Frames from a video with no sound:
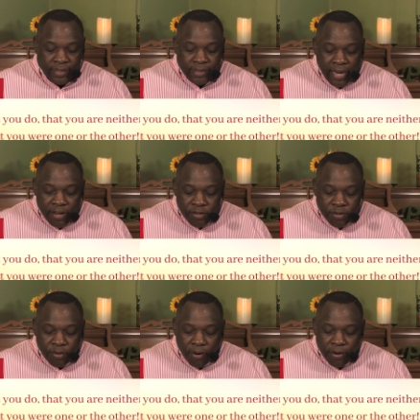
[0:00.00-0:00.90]
that
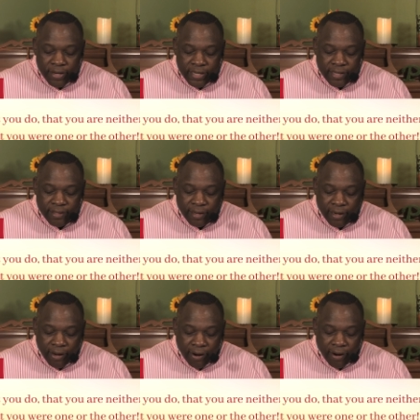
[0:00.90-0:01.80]
you are neither
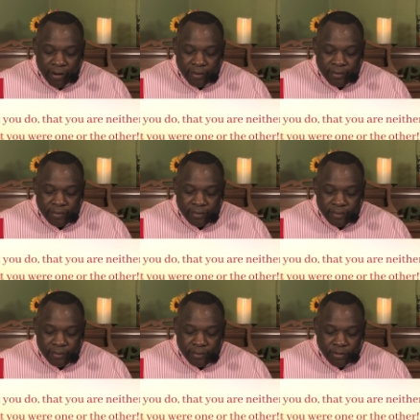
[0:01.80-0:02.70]
hot
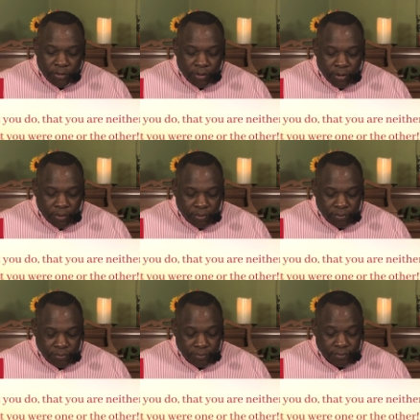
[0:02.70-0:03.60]
nor
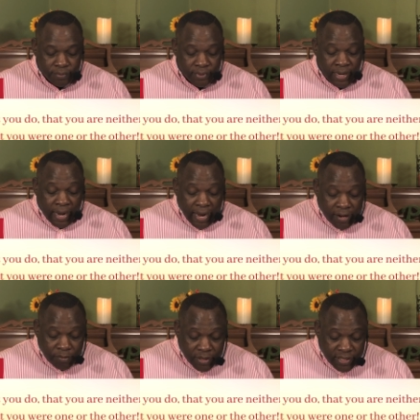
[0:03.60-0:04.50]
cold
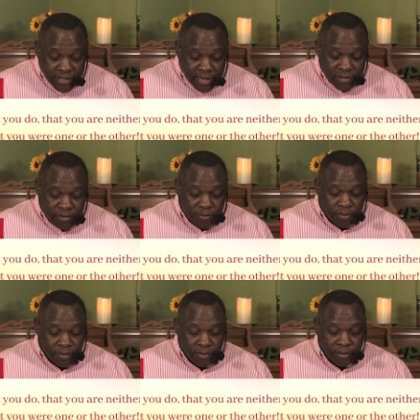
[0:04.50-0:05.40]
i wish that you
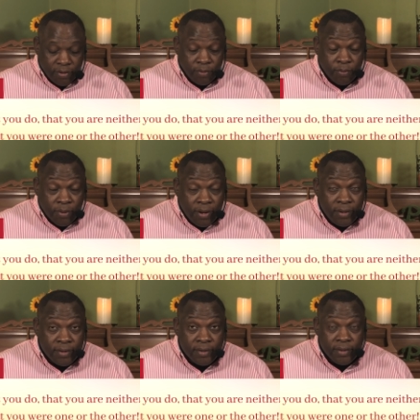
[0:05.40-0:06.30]
were
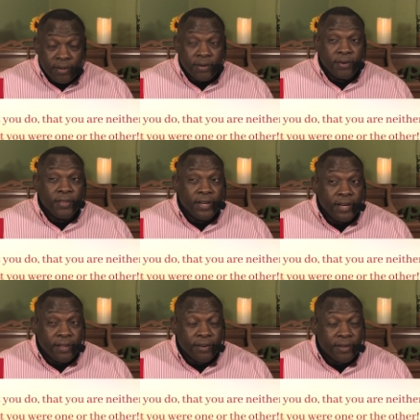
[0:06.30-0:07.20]
one or the
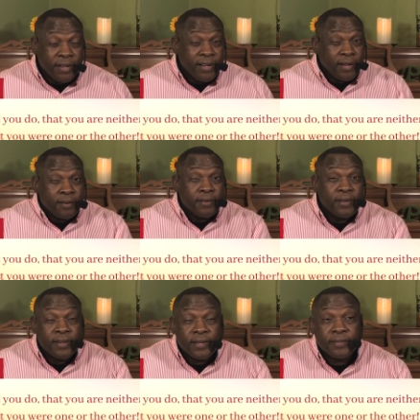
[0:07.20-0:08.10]
other now
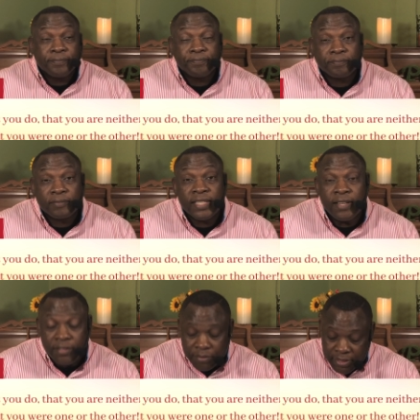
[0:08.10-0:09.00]

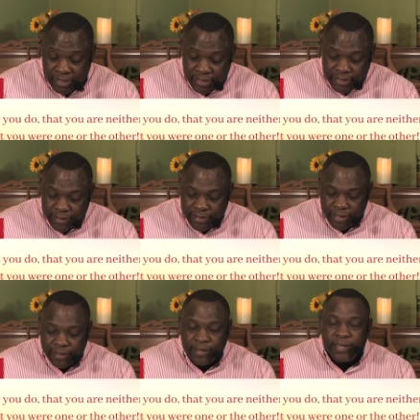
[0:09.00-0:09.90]
in other words he's
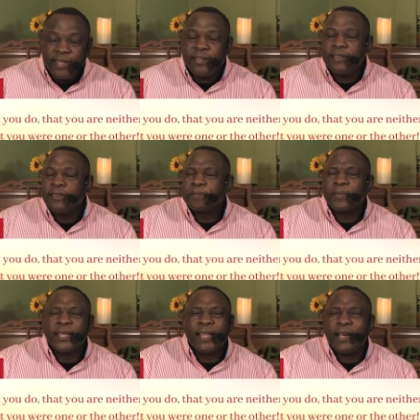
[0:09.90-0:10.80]
saying here
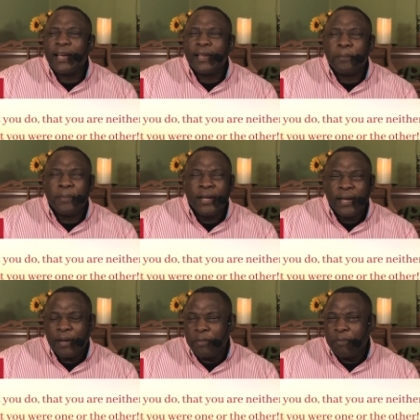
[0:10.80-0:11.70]
and i, I am
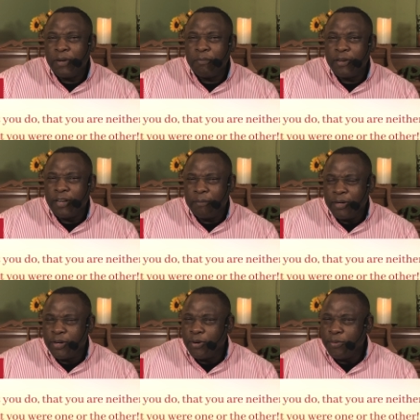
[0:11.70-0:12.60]
i'm i'm i'm a, I'm
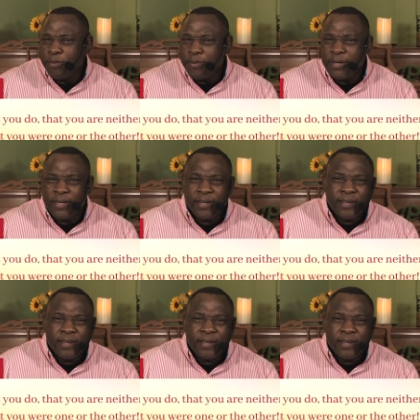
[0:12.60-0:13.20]
a going.